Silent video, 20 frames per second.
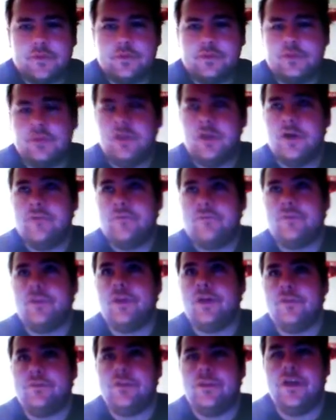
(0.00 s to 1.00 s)
Love
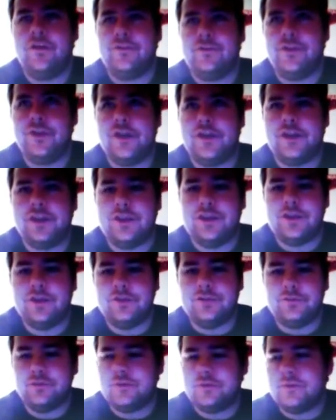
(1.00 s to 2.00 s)
The Lady
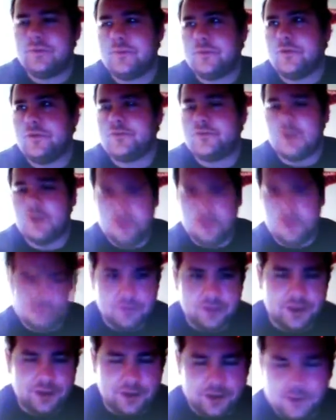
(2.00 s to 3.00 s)
Killers. One of the most
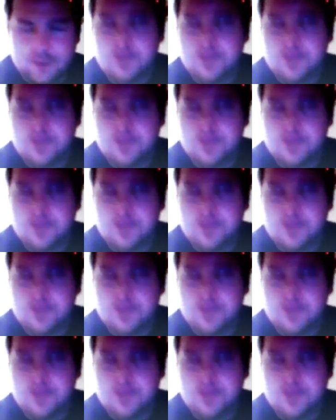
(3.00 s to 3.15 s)
underrated